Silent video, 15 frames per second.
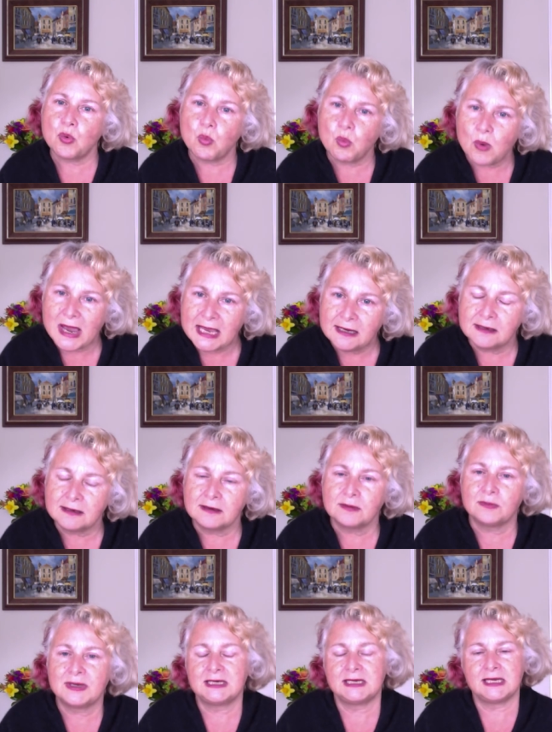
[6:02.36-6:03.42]
when
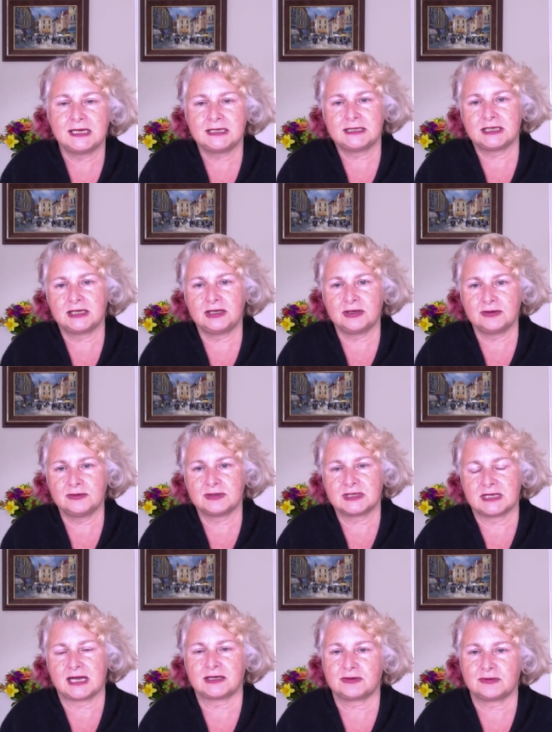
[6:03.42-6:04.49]
we need to use
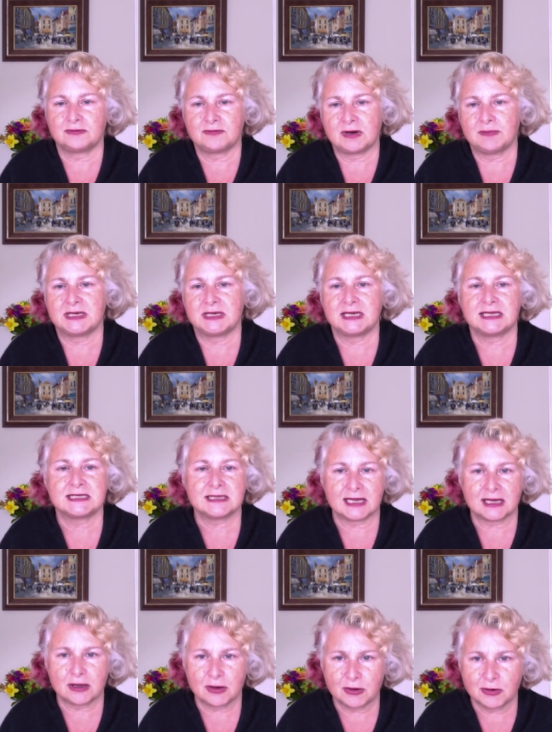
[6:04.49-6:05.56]
natural remedies
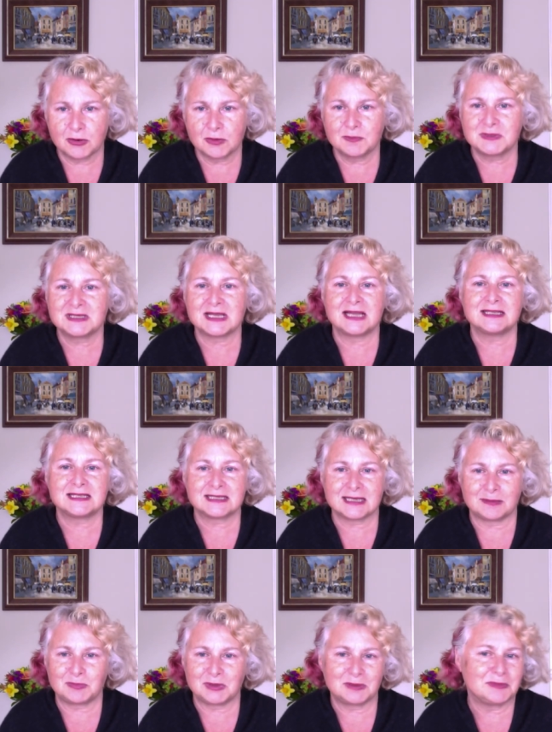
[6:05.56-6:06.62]
like herbs and
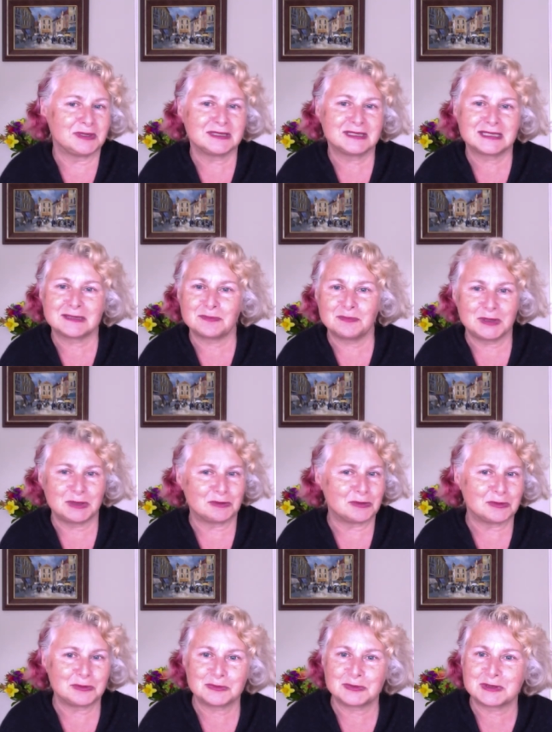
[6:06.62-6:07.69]
supplements,
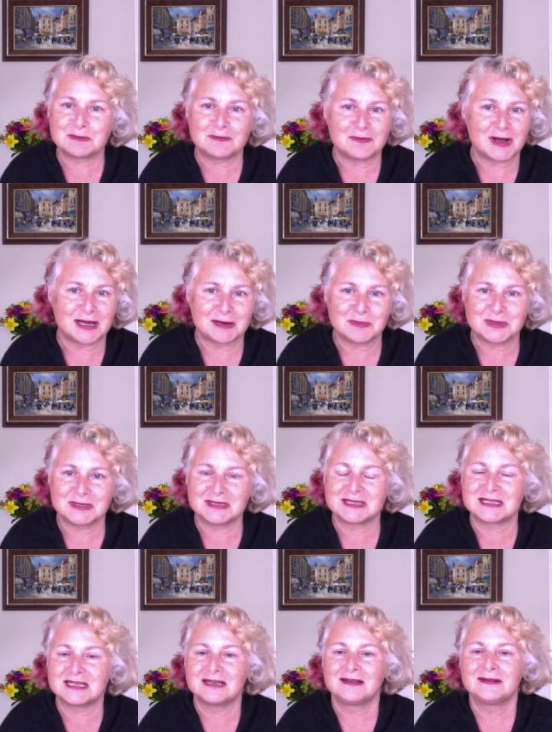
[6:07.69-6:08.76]
minerals,
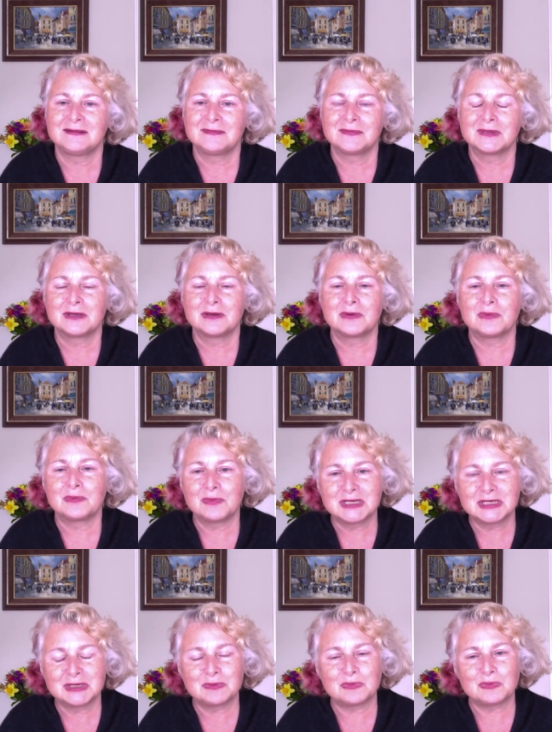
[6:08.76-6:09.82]
vitamins, we
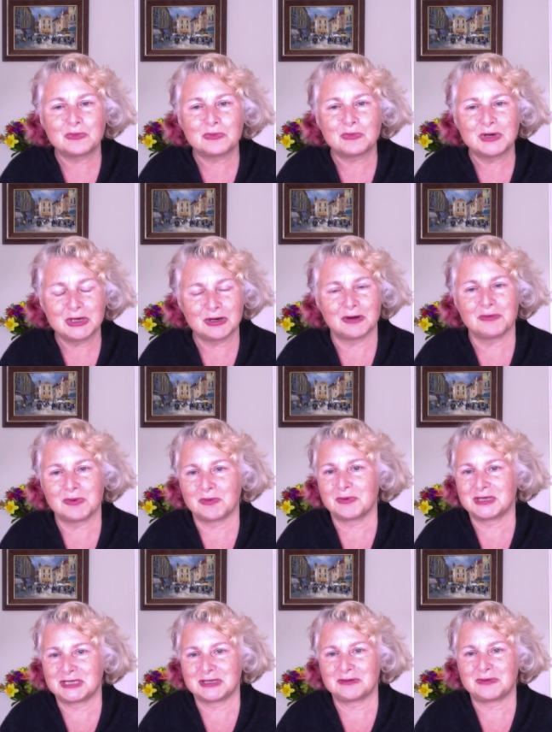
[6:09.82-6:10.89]
know what we're
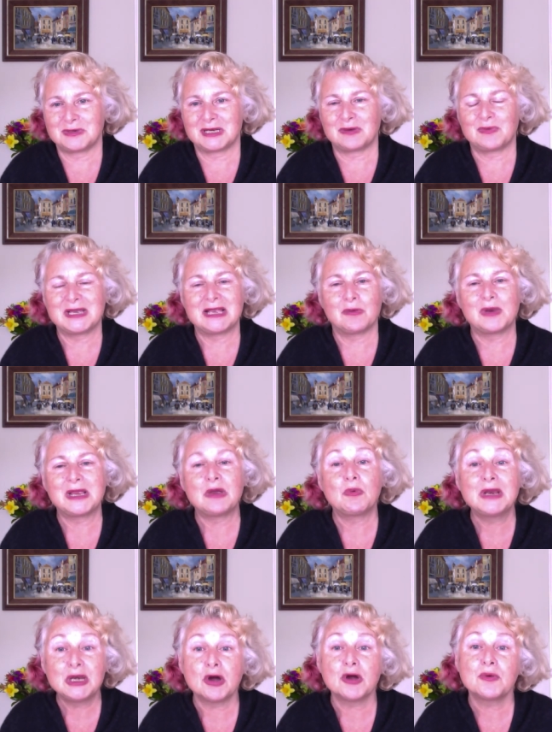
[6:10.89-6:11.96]
doing. We
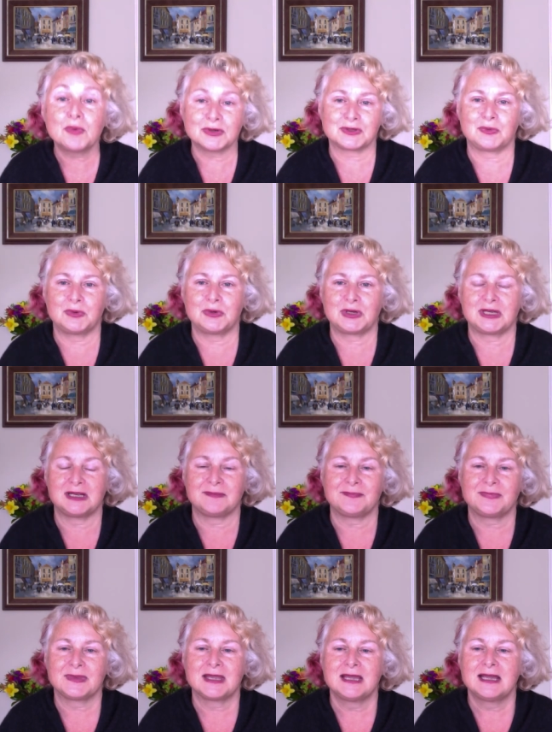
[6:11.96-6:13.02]
know what's working.
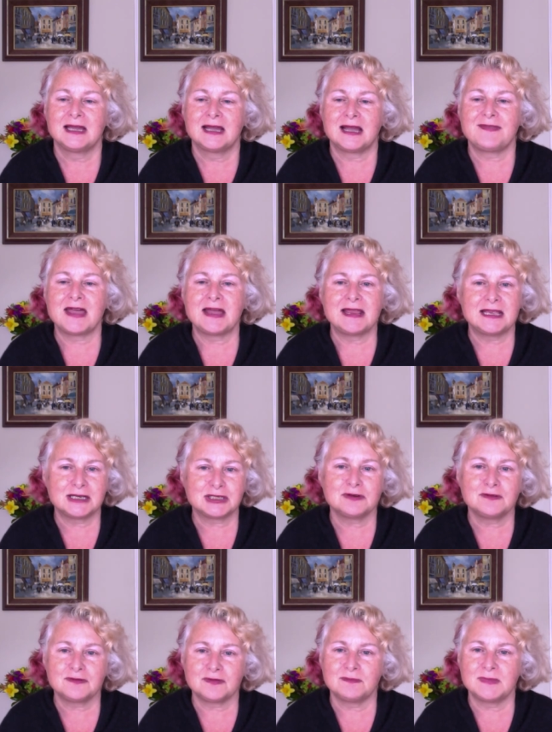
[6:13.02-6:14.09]
And that issue
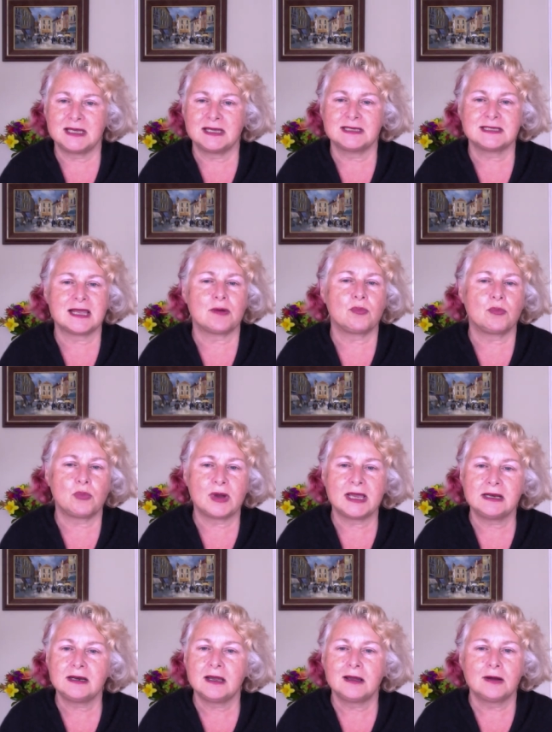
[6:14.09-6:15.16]
for me is that
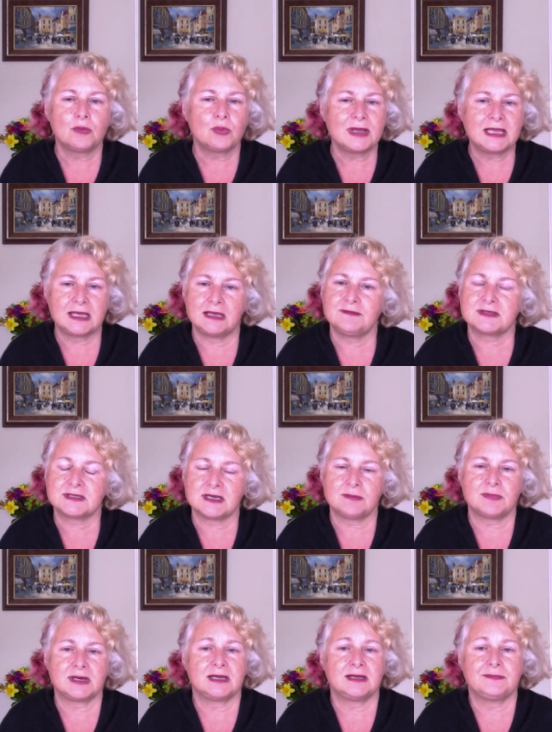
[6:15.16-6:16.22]
when we give
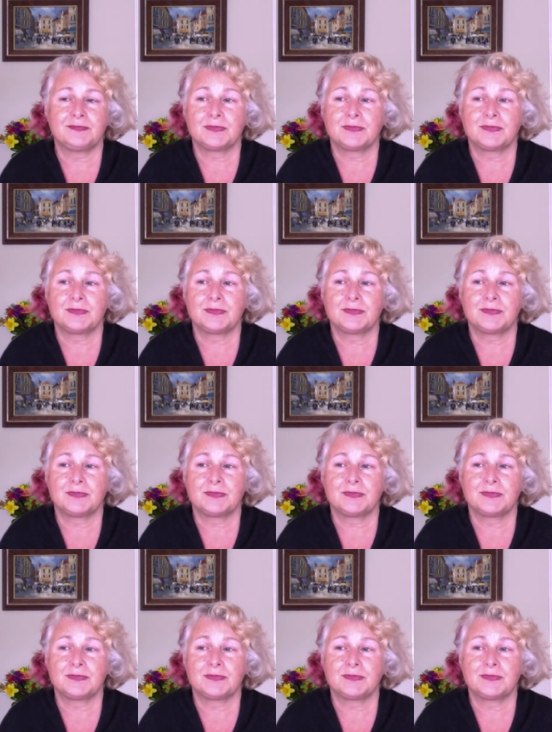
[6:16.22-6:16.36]
somebody